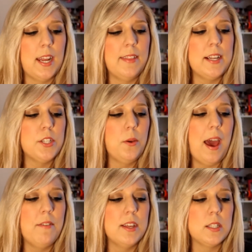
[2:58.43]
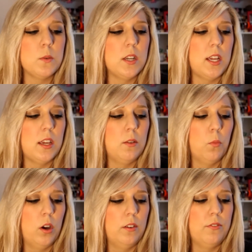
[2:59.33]
And they do have this one
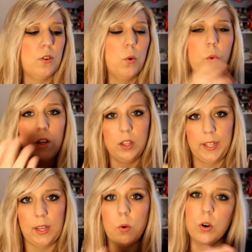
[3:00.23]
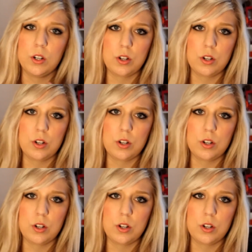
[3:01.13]
in one for oily or